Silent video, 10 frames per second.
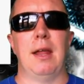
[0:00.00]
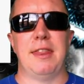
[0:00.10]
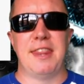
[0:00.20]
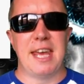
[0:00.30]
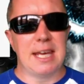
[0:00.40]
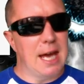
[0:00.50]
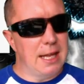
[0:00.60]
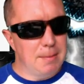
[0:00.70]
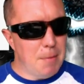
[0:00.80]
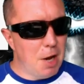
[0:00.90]
I think
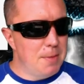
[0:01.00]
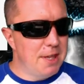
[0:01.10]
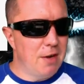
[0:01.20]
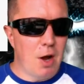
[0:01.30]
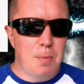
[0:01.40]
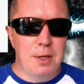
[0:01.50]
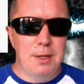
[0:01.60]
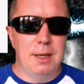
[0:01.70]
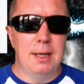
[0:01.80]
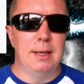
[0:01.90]
at the moment they're
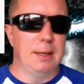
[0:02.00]
open.